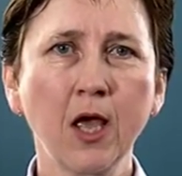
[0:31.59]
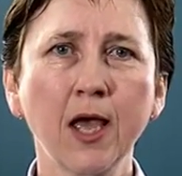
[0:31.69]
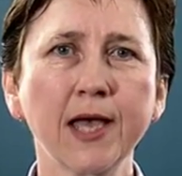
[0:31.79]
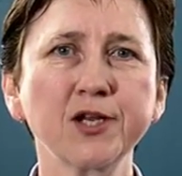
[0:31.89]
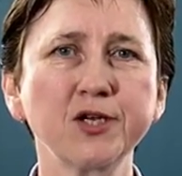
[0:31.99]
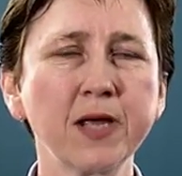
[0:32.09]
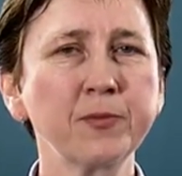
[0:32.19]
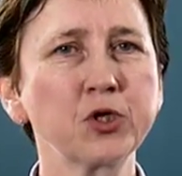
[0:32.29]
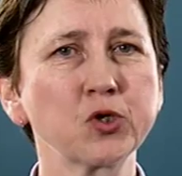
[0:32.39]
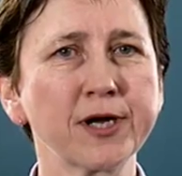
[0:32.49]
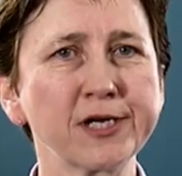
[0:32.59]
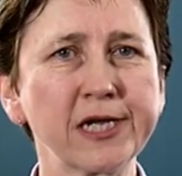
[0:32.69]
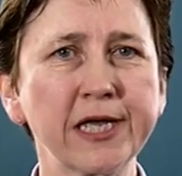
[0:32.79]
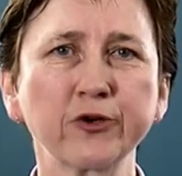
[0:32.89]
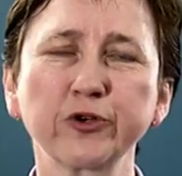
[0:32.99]
and demonstrating
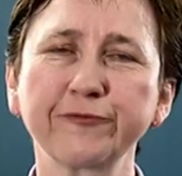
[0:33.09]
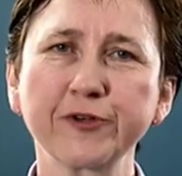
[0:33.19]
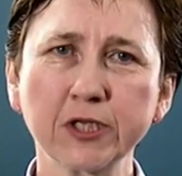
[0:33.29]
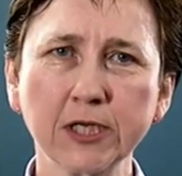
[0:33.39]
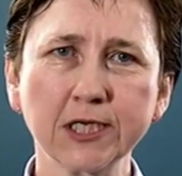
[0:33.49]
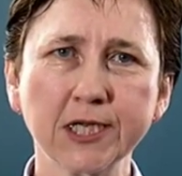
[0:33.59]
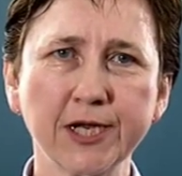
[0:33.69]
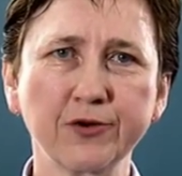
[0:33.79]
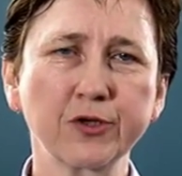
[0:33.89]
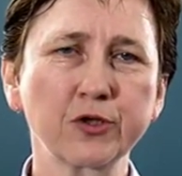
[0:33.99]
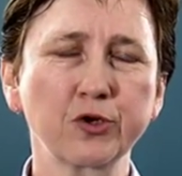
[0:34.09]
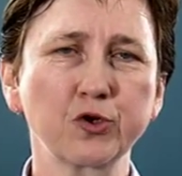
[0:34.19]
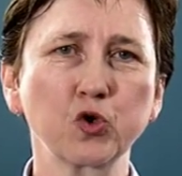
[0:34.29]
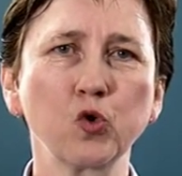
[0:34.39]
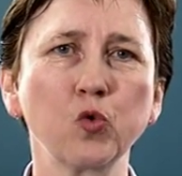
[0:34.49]
how to facilitate the
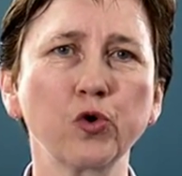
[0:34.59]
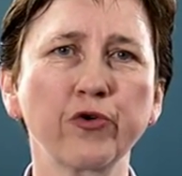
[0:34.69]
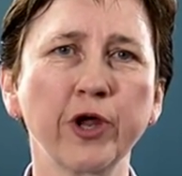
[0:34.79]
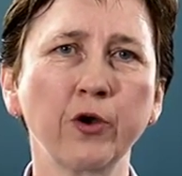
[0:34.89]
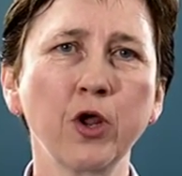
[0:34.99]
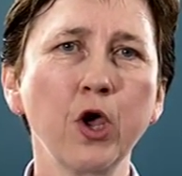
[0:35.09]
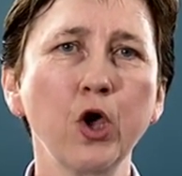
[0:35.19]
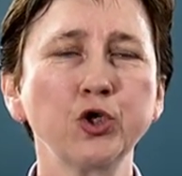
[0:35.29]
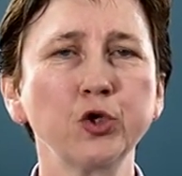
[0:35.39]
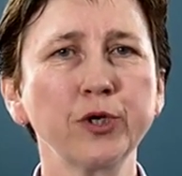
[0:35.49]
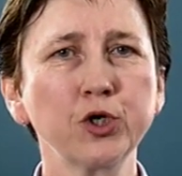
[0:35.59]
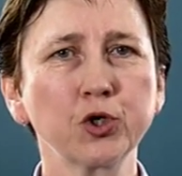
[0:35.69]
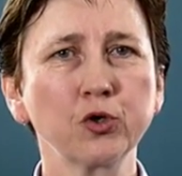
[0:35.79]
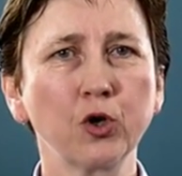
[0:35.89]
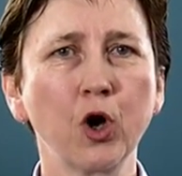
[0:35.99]
Surgical Ward Round to
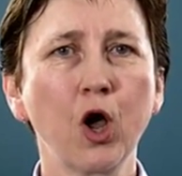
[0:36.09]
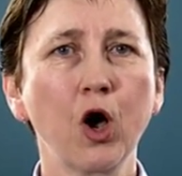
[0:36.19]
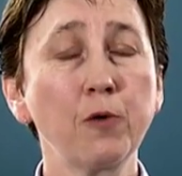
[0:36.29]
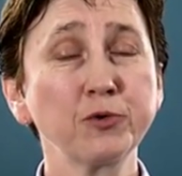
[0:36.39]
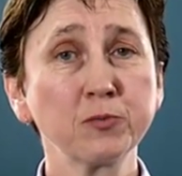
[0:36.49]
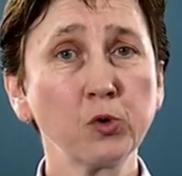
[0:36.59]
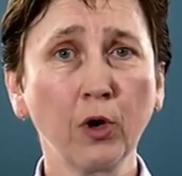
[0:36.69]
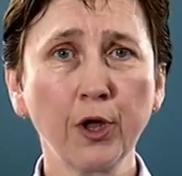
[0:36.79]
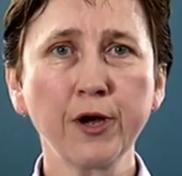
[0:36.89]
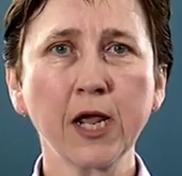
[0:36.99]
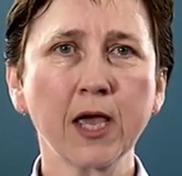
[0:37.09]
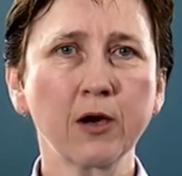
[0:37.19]
ensure optimal learning